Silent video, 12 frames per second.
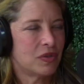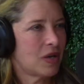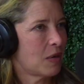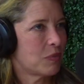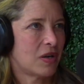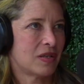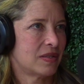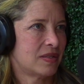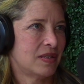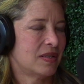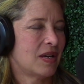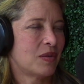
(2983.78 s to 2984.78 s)
will not
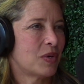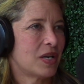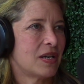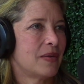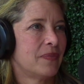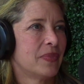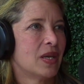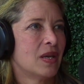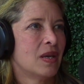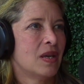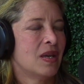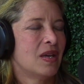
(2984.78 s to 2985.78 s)
process it that way.
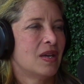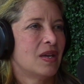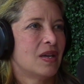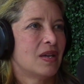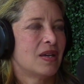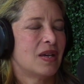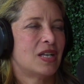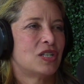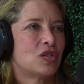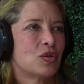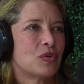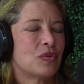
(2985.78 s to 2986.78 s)

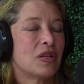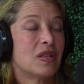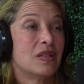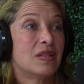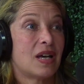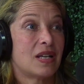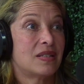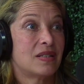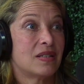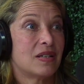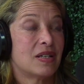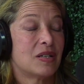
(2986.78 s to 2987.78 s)
And so
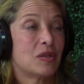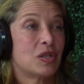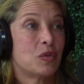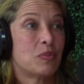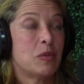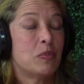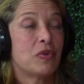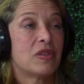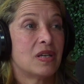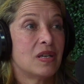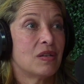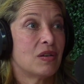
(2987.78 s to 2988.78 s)
that's, people
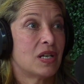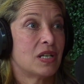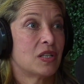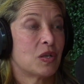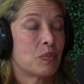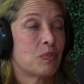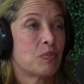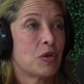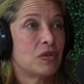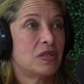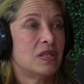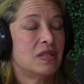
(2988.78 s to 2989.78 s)
think they're getting their
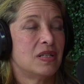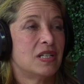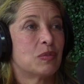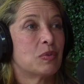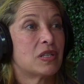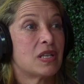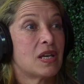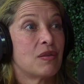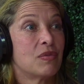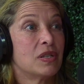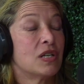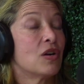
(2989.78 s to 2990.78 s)
protein needs, but
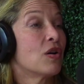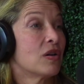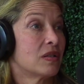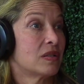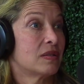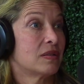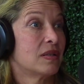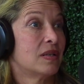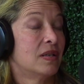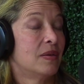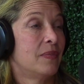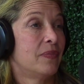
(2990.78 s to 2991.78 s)
they really aren't.
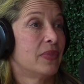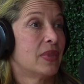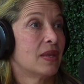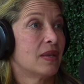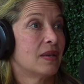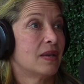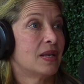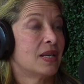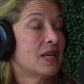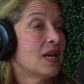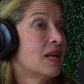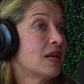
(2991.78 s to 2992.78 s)
And
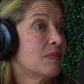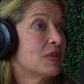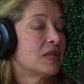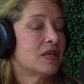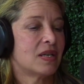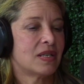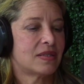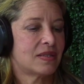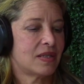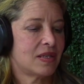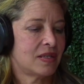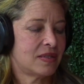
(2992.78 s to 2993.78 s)
again, I mean,
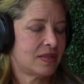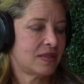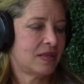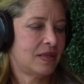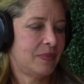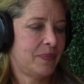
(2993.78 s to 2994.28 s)
it's if